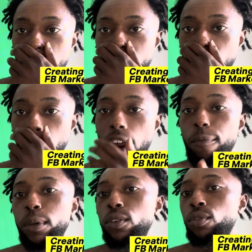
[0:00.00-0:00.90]
So what
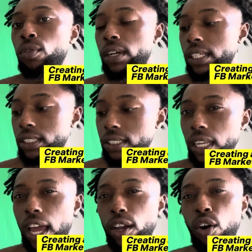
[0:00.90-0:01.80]
I've been doing is just
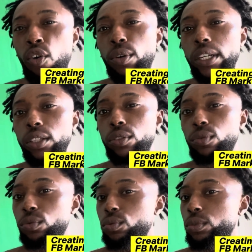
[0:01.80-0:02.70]
like going
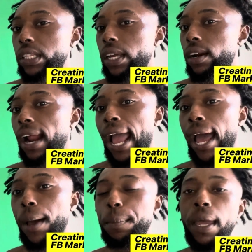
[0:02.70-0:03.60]
through their
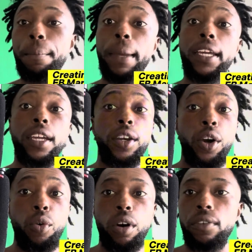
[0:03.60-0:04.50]
app and making
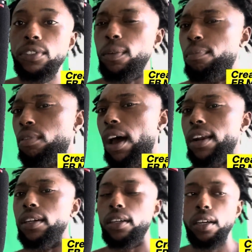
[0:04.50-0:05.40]
note of some
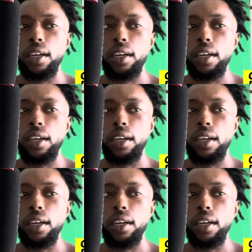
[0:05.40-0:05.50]
product